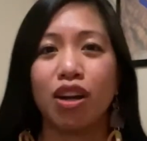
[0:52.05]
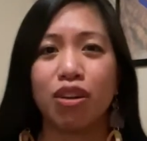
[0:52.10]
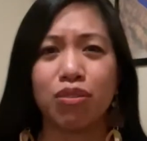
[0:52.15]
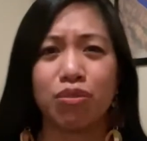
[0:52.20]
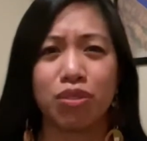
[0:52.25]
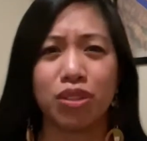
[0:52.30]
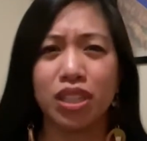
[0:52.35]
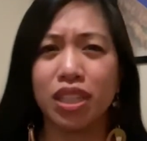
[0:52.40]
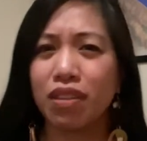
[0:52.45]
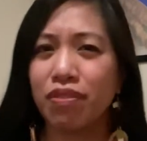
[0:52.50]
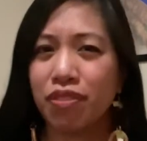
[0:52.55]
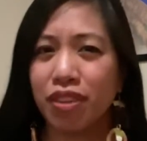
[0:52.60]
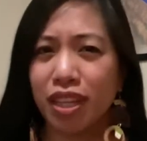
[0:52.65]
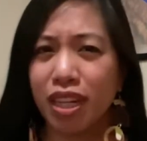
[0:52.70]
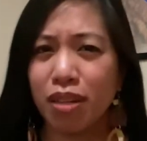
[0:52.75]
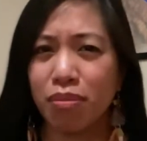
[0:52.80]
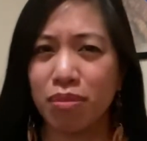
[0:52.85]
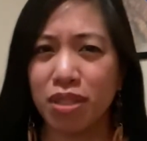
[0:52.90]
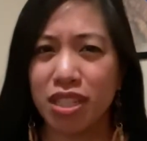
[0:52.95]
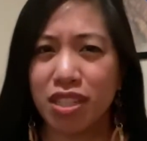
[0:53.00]
Rule of
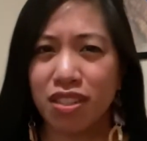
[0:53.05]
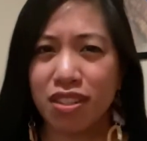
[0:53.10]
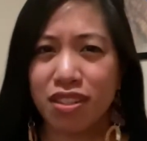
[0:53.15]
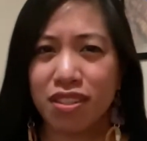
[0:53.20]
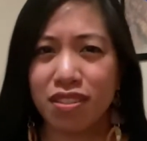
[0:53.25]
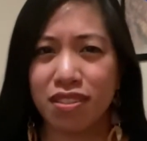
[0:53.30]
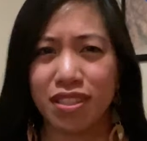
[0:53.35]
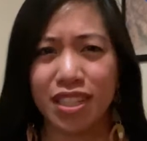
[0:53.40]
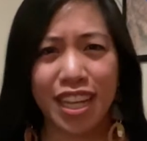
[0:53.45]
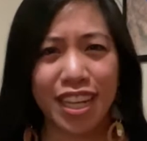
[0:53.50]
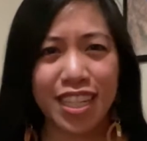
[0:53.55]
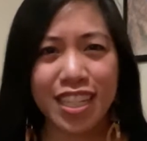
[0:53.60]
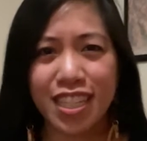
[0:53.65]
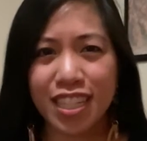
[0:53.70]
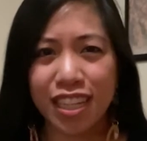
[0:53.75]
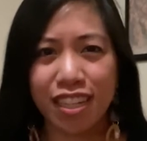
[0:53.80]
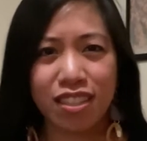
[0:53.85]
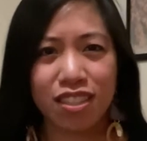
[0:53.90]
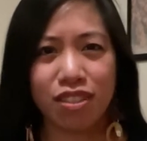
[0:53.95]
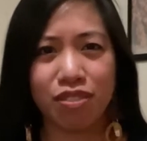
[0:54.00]
thumb is to taste
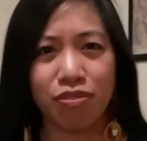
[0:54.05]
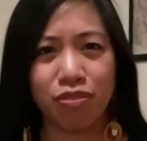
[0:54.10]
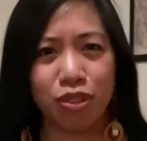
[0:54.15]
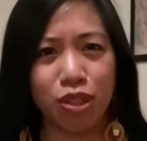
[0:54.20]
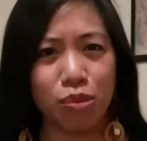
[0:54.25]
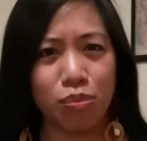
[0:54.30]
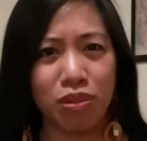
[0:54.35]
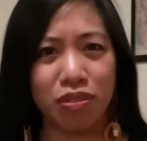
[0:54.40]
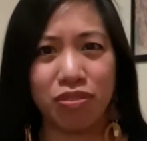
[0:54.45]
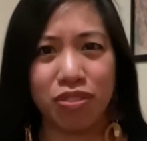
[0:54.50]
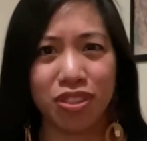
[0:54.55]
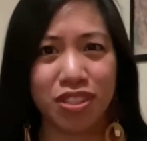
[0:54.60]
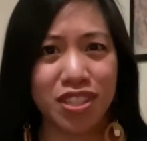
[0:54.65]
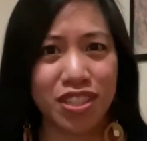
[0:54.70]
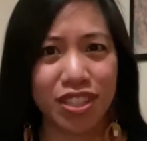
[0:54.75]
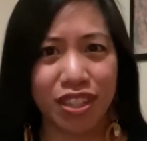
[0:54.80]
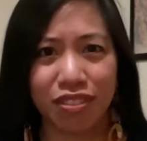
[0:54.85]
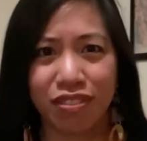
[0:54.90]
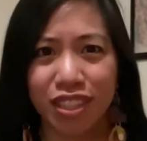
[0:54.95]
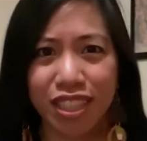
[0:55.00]
test the food before
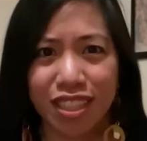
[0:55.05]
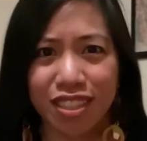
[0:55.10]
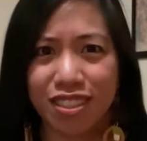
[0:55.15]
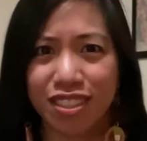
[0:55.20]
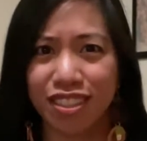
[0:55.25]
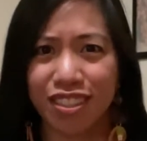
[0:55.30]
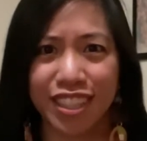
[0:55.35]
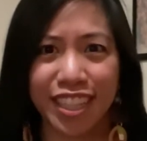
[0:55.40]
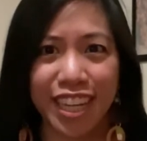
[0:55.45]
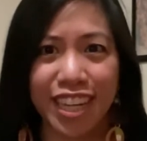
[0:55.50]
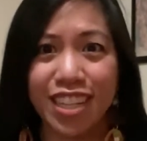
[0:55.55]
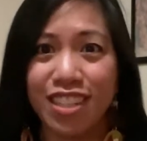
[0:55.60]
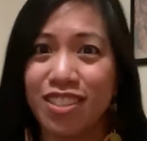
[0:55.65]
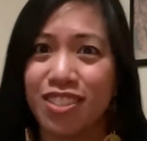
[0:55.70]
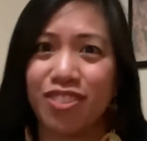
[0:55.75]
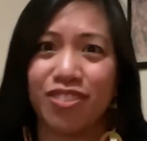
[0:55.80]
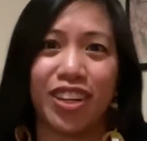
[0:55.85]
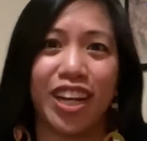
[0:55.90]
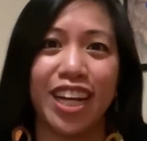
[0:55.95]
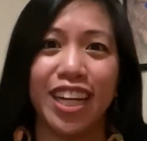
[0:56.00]
serving it to your
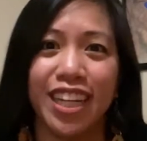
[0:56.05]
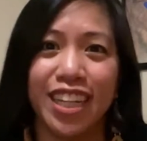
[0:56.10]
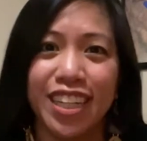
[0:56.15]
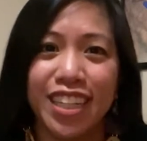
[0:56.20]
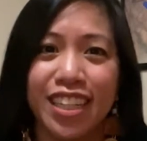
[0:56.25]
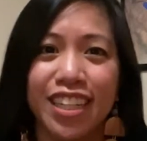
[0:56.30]
guests, right?